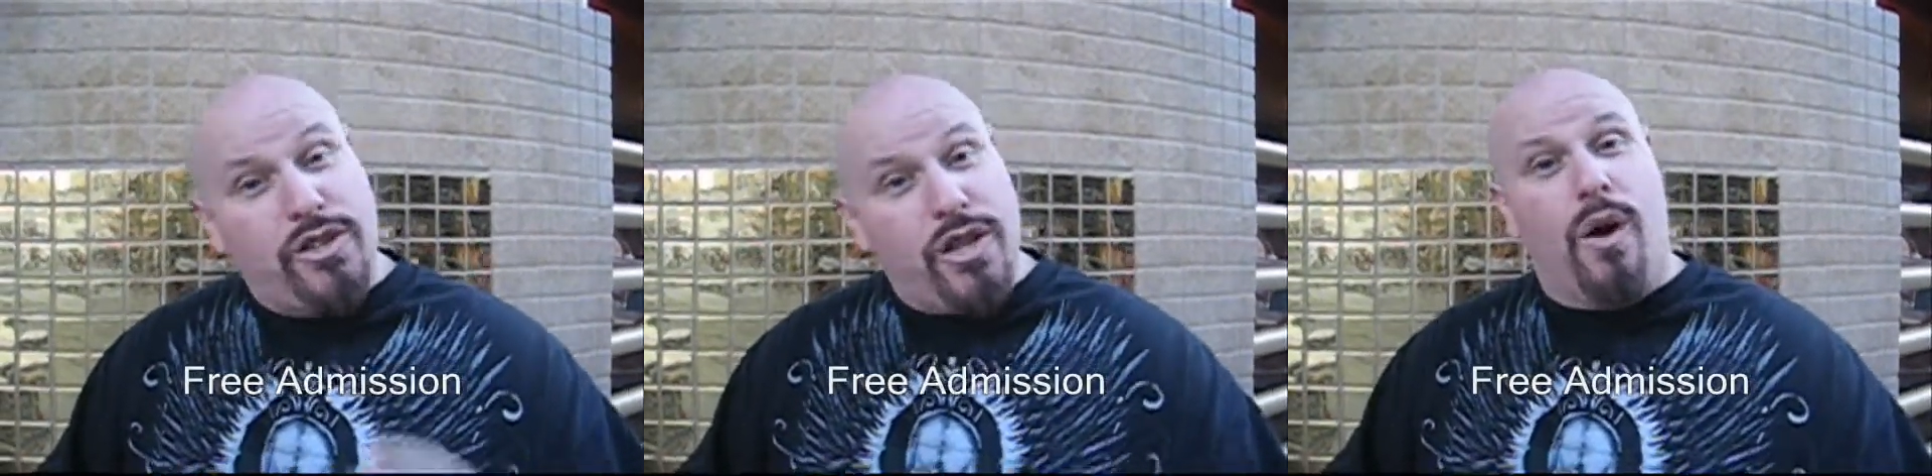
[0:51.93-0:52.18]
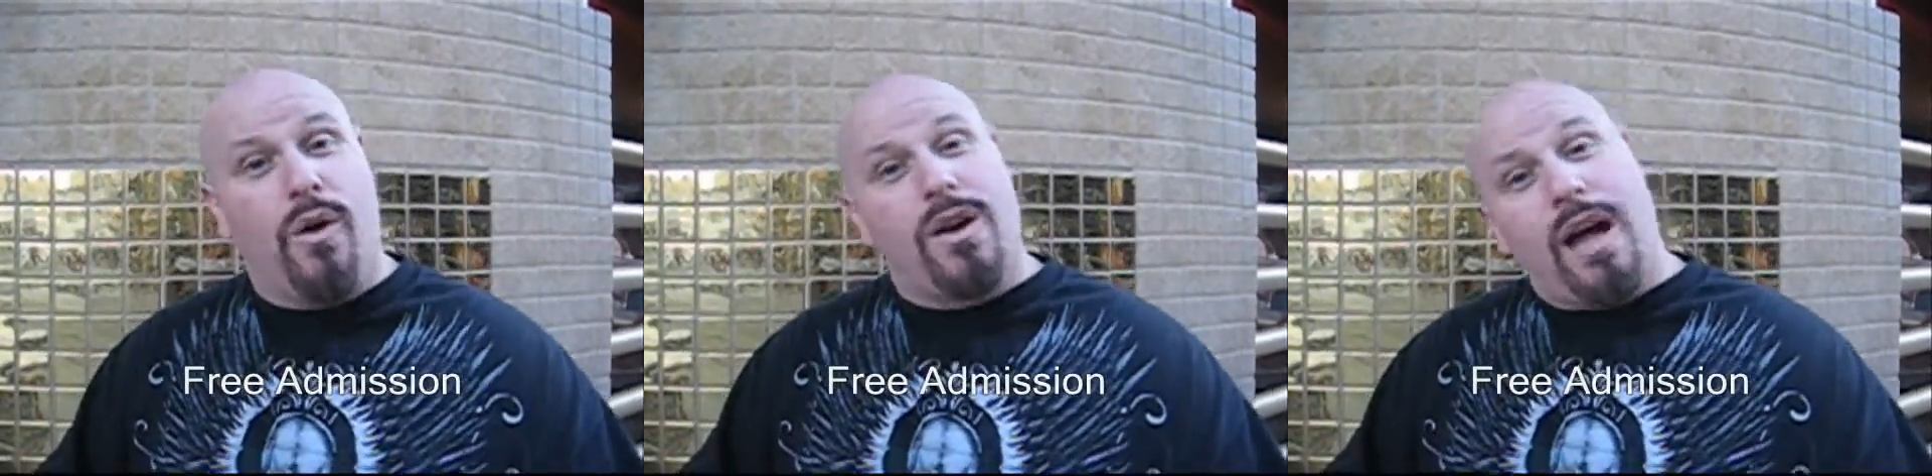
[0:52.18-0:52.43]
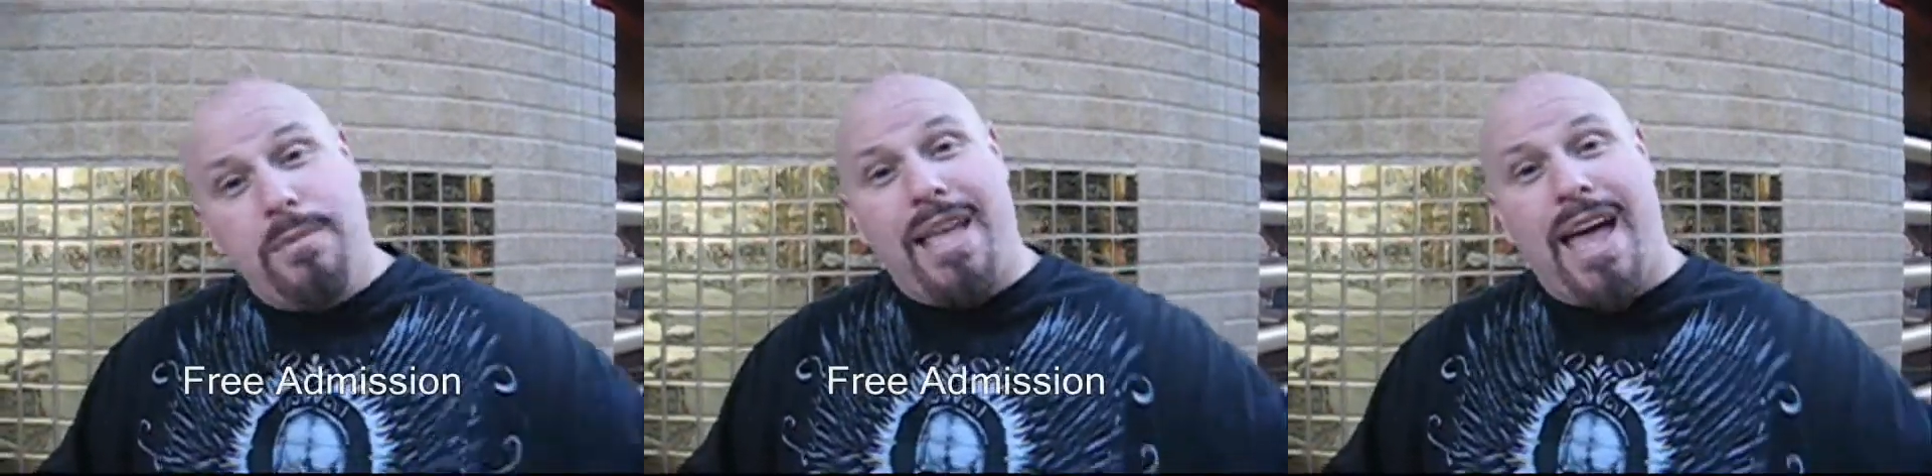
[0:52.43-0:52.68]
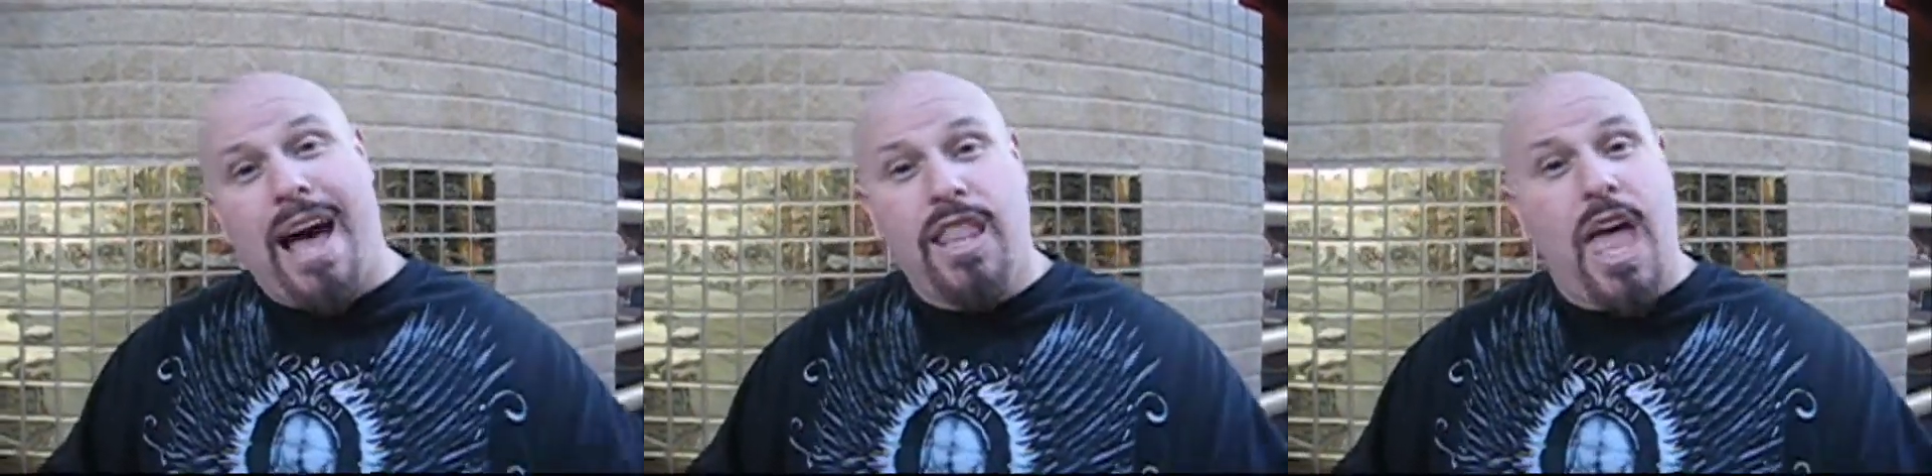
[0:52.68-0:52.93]
So come
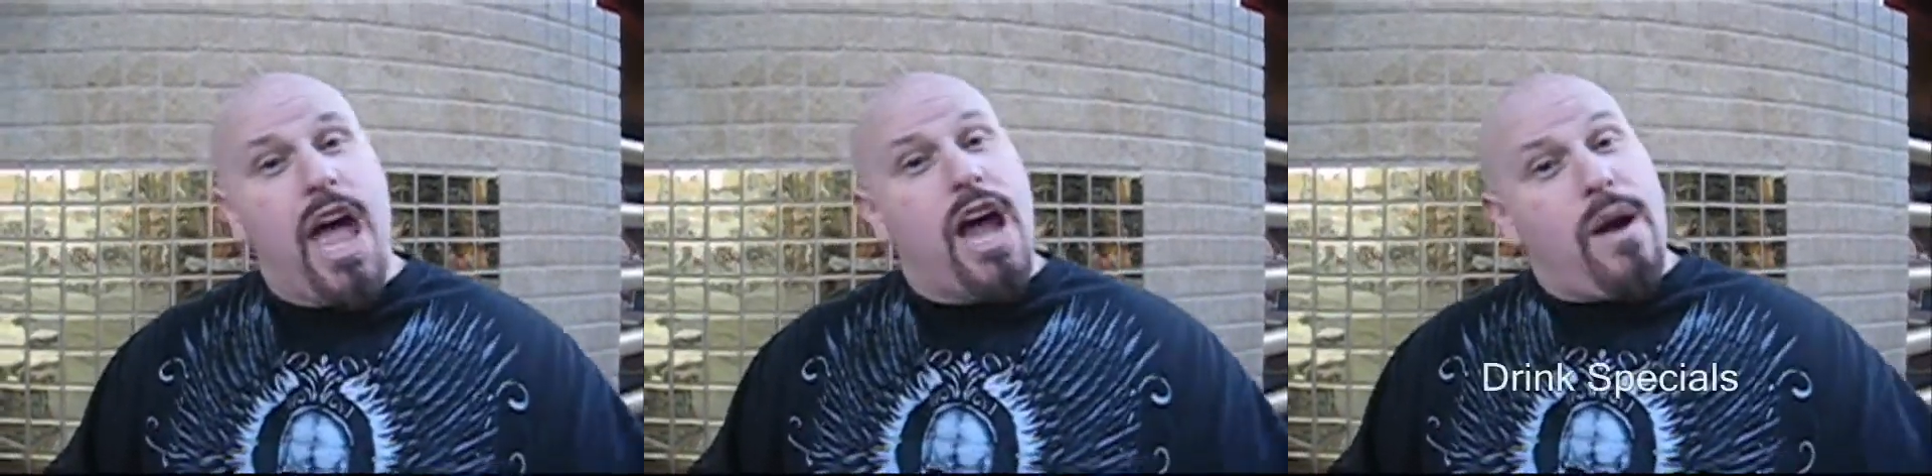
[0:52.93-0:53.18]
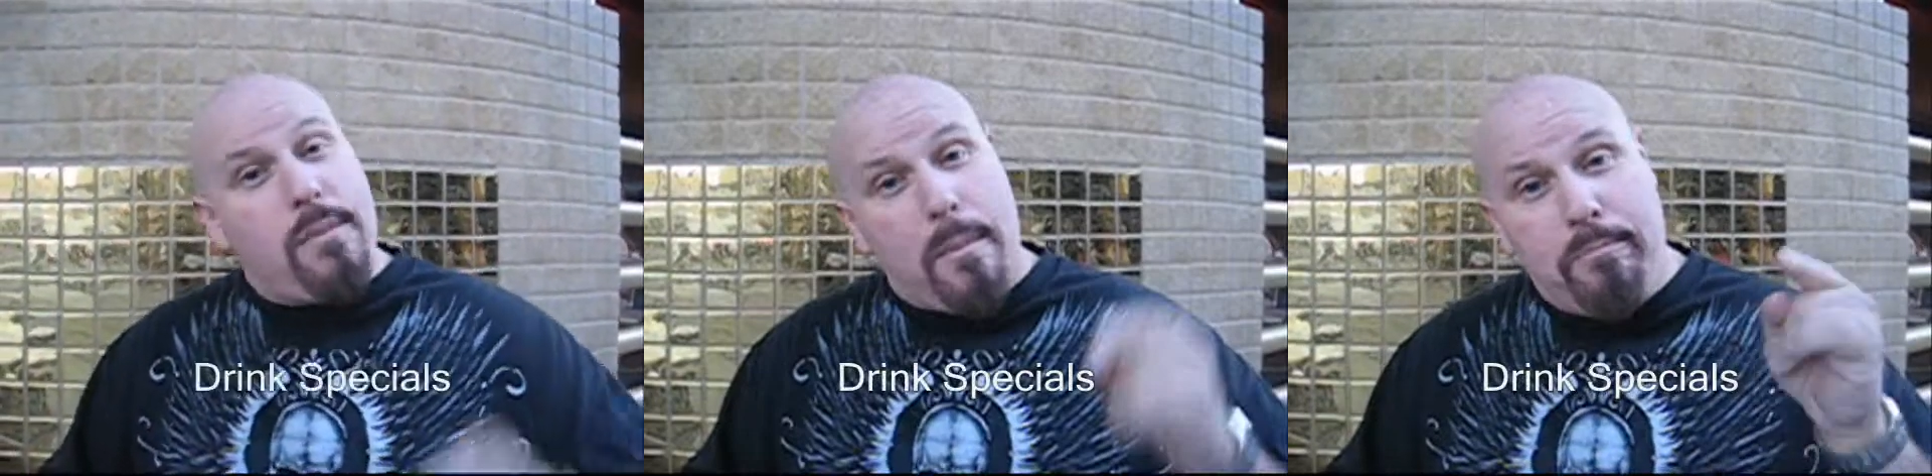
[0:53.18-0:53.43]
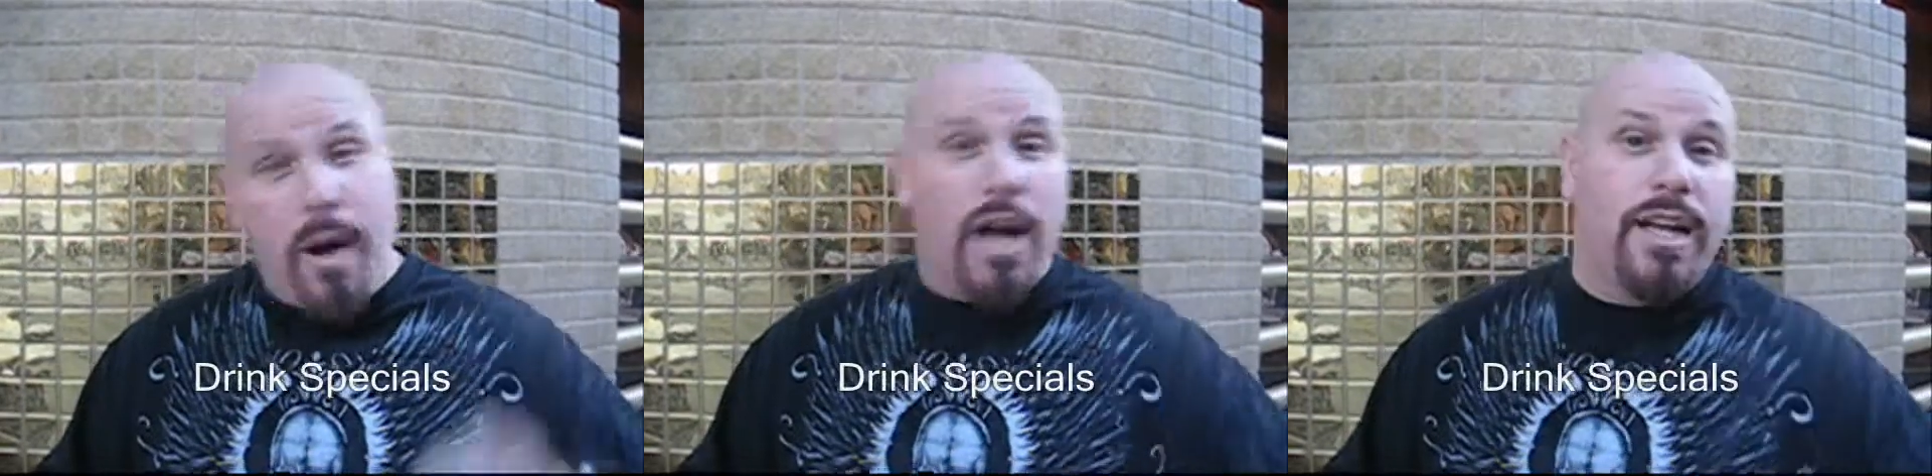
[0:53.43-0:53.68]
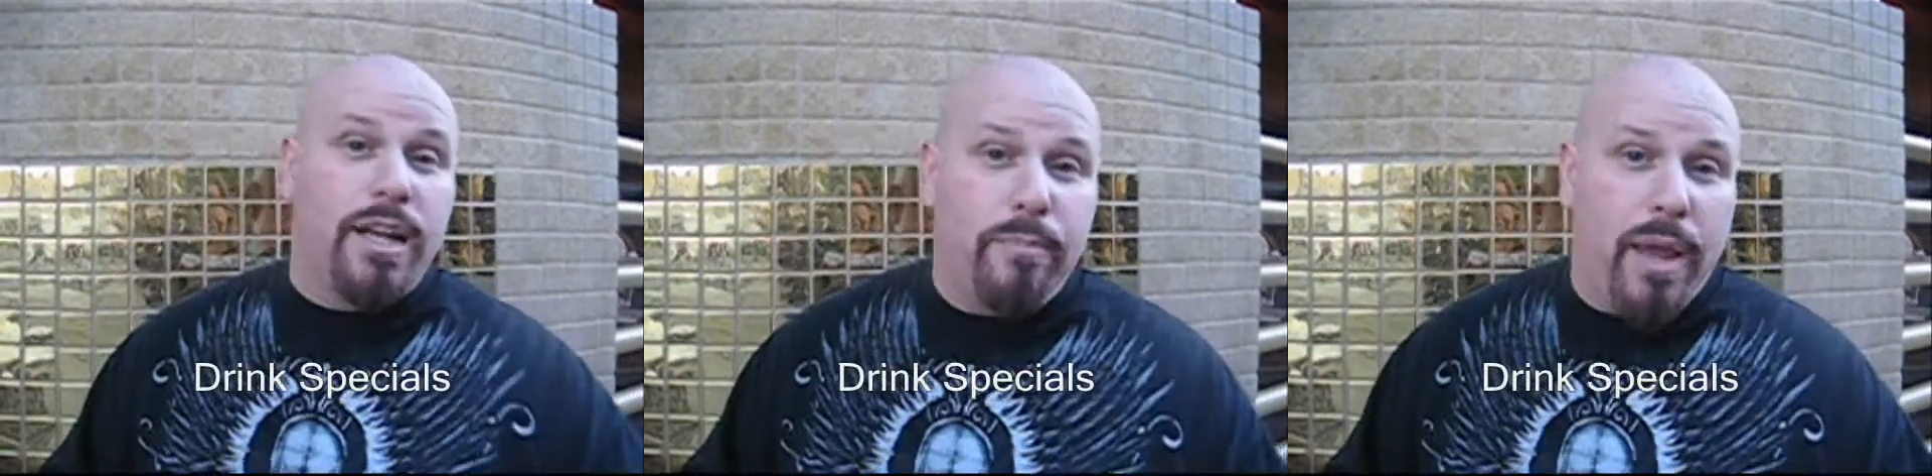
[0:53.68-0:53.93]
down, grab a
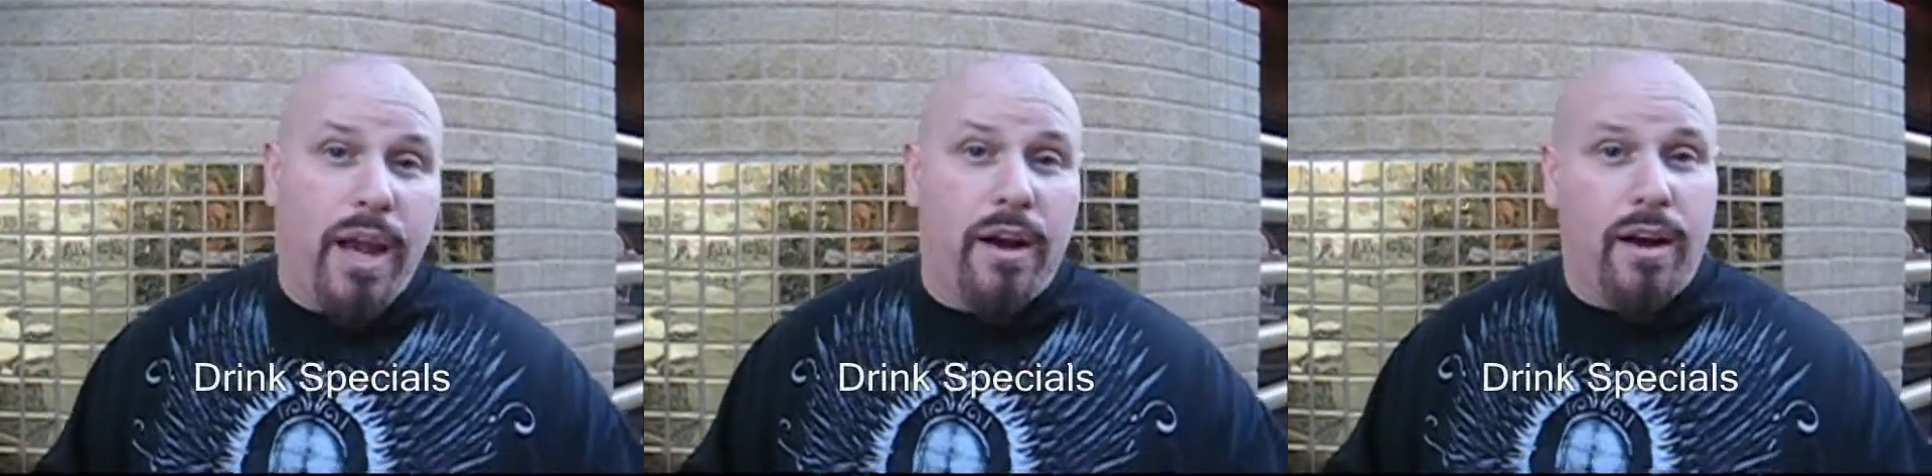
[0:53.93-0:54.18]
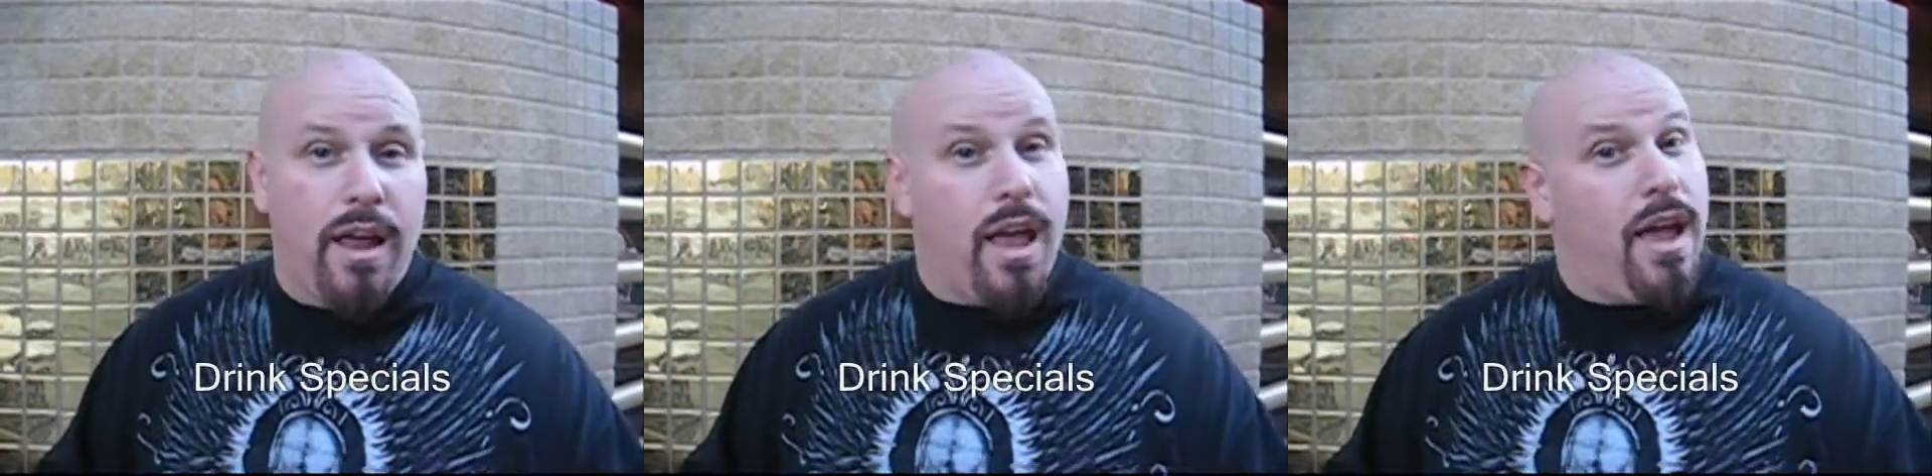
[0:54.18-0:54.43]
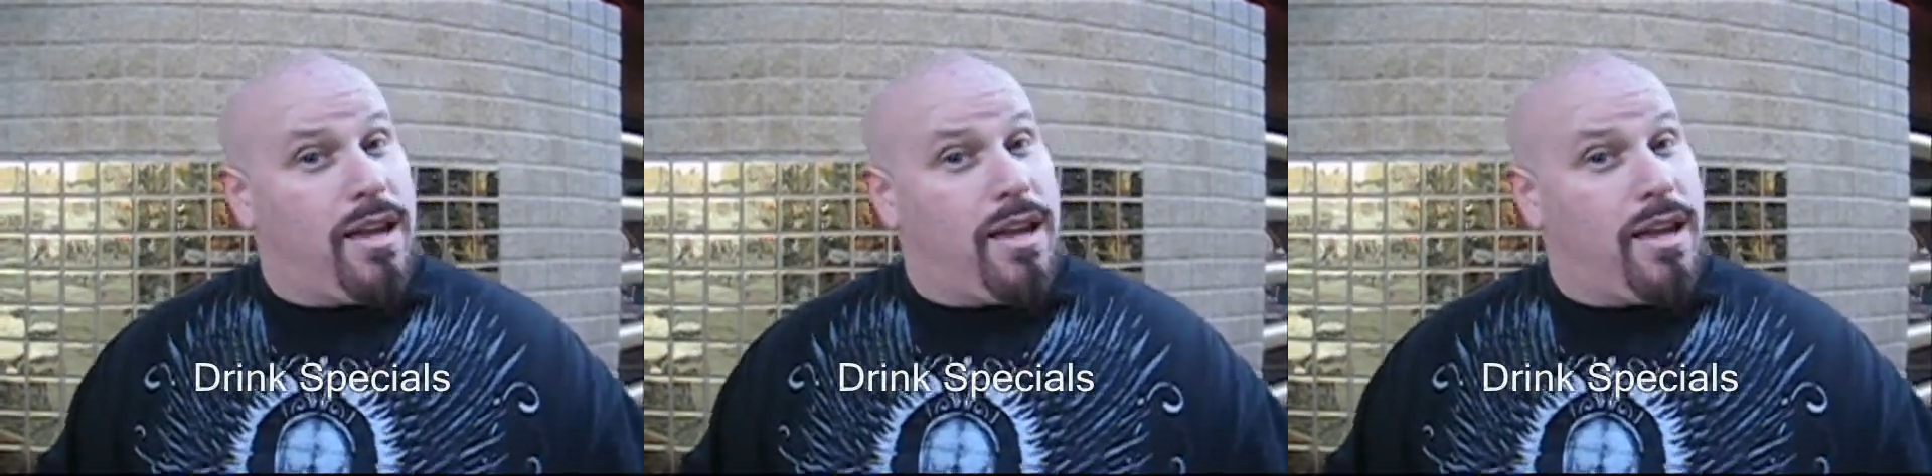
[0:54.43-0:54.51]
bucket of beer.